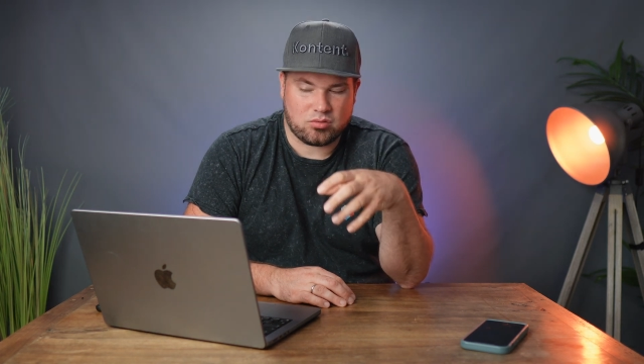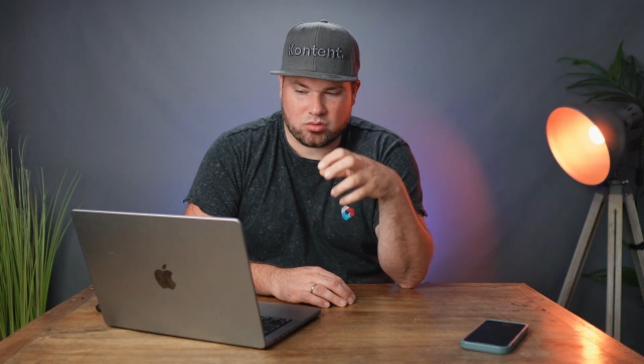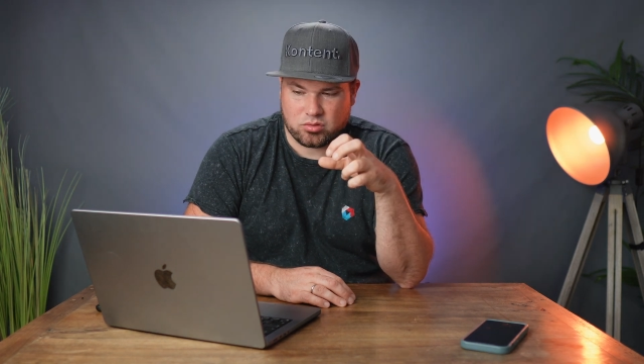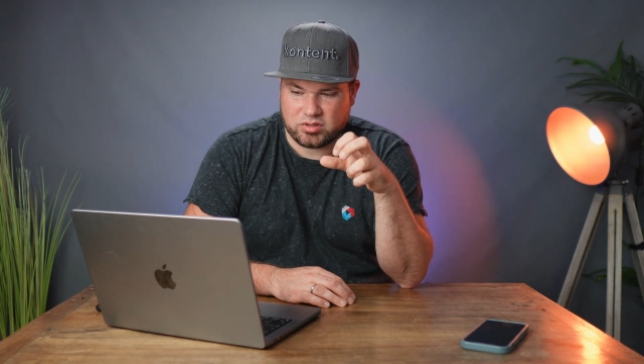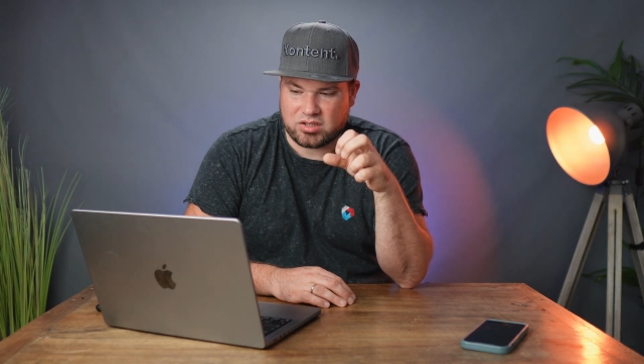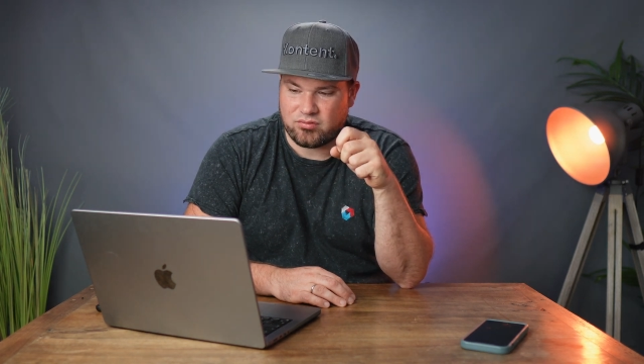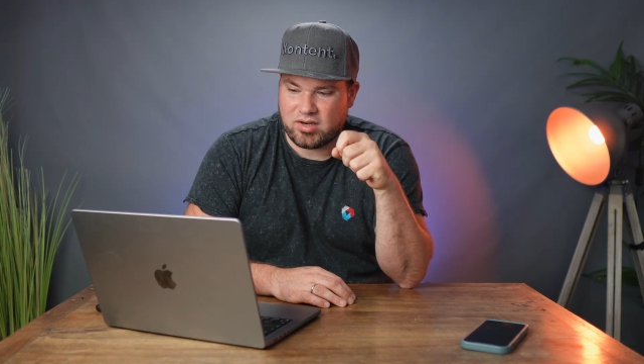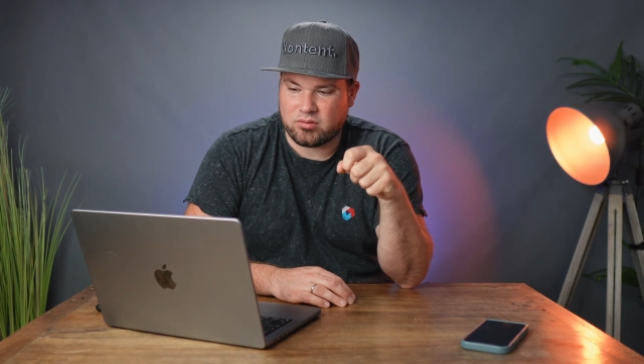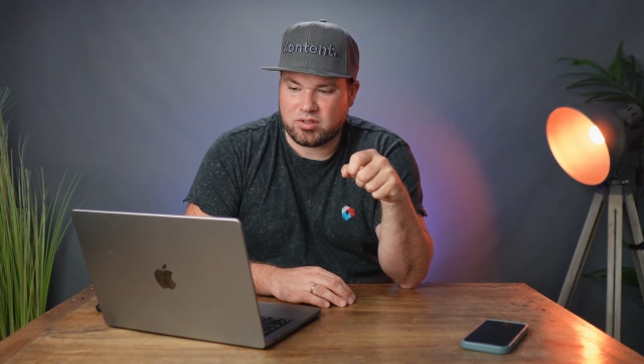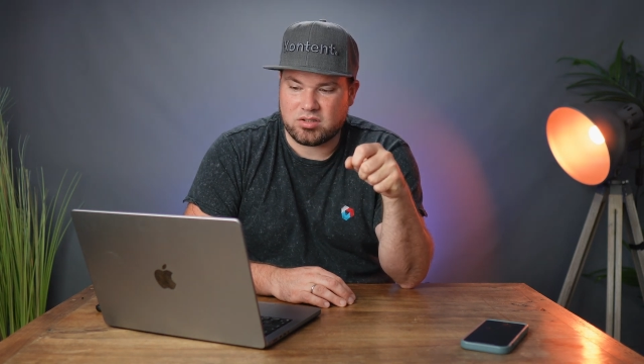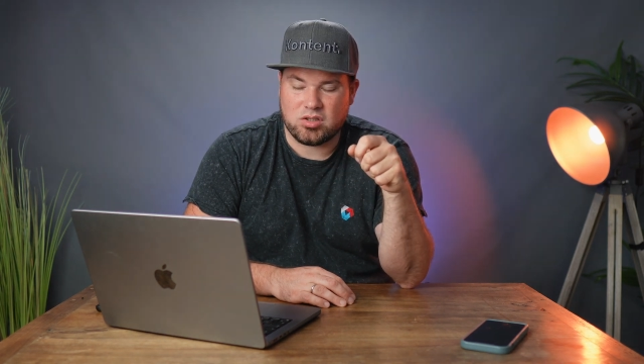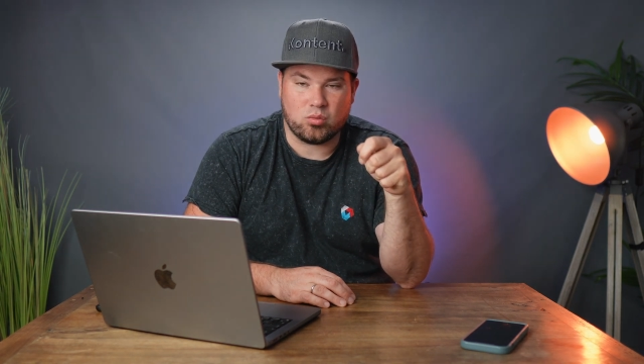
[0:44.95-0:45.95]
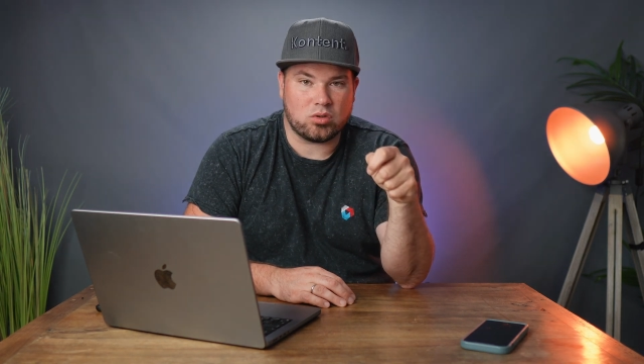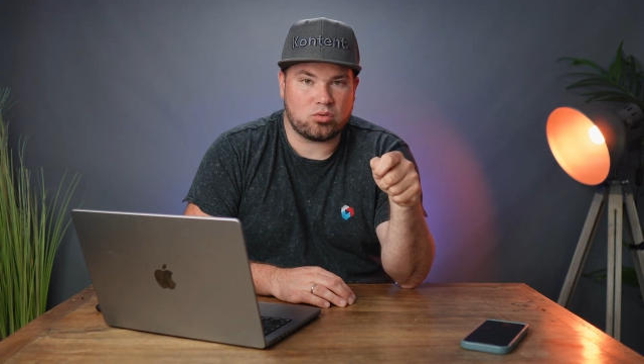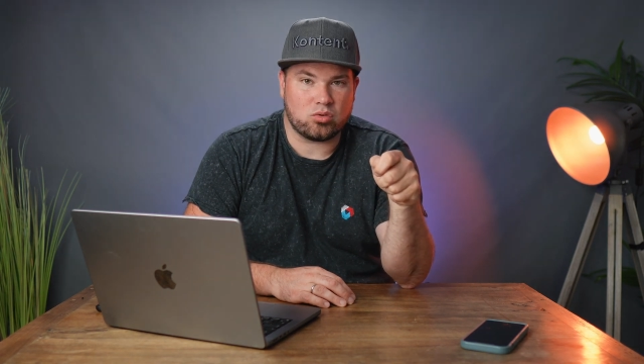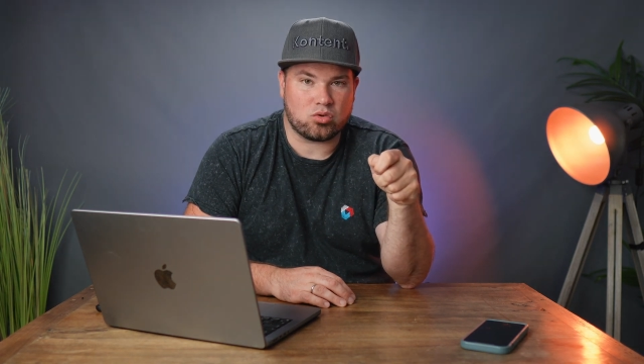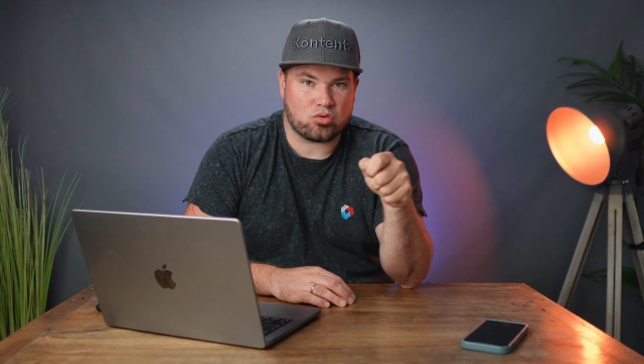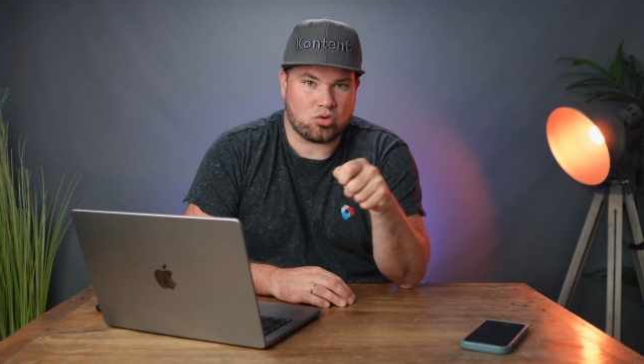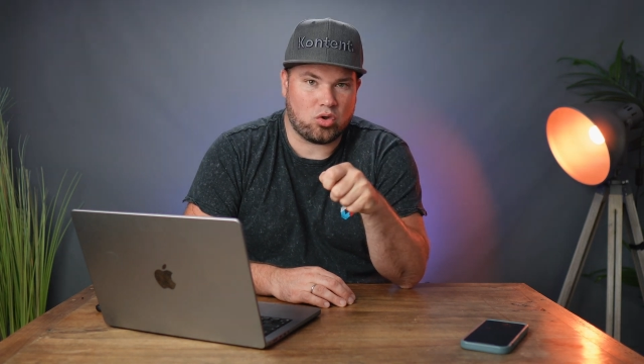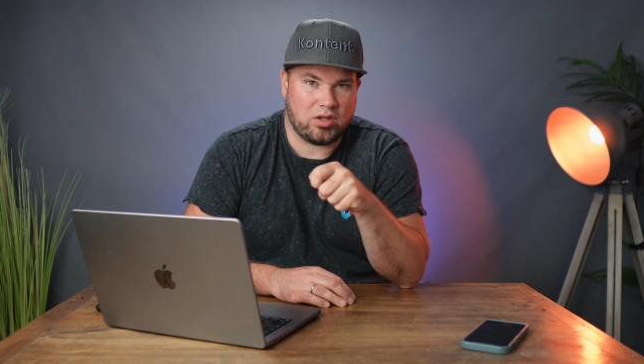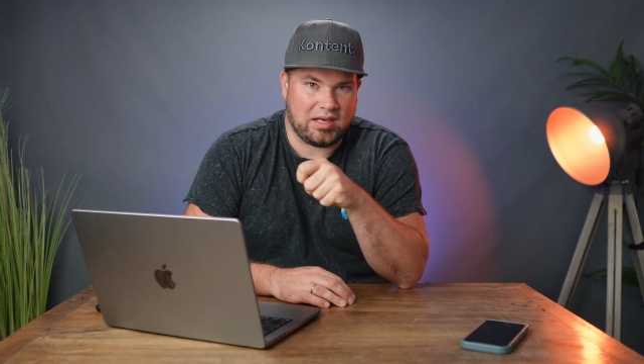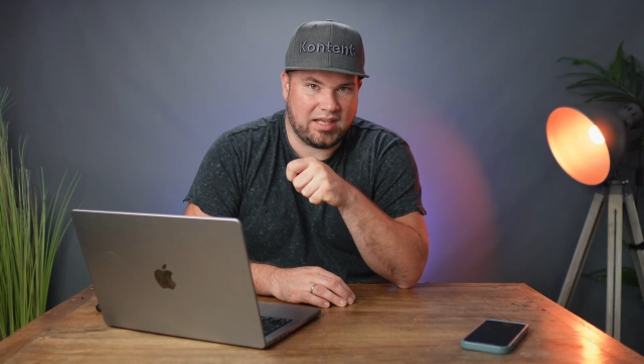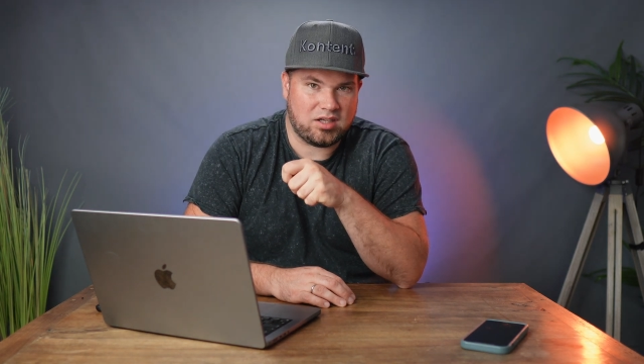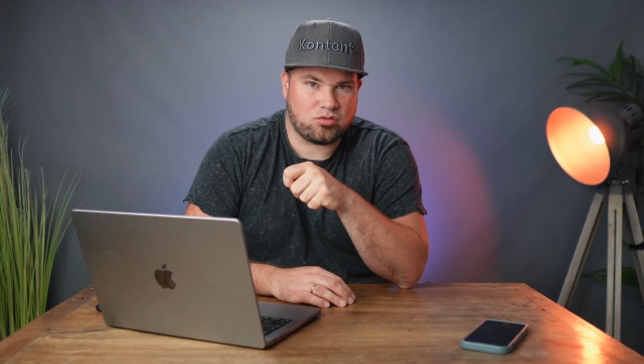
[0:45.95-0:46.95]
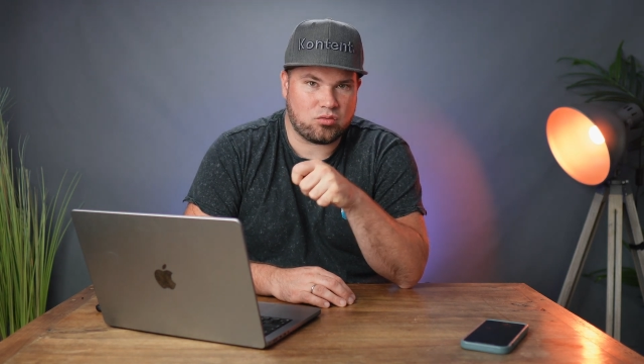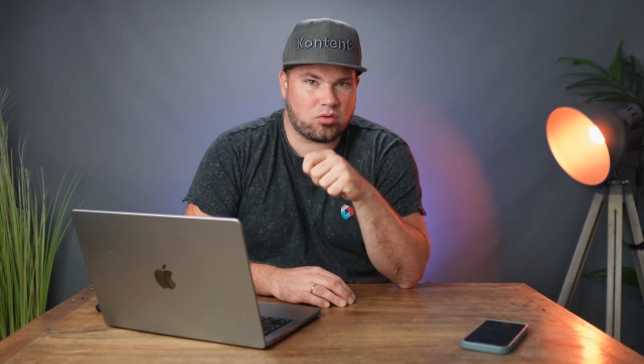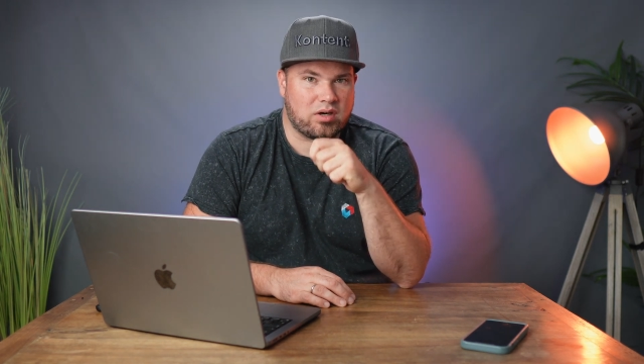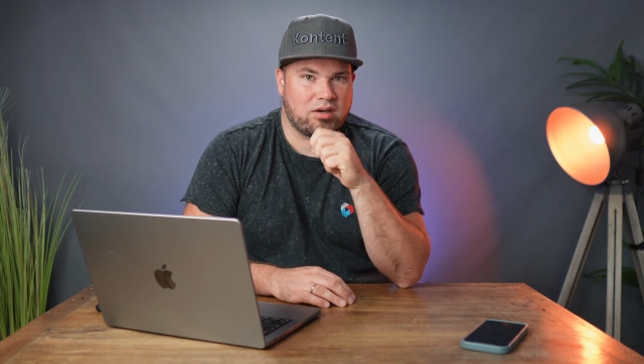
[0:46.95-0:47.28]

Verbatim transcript: or on that route that you want to crawl the links for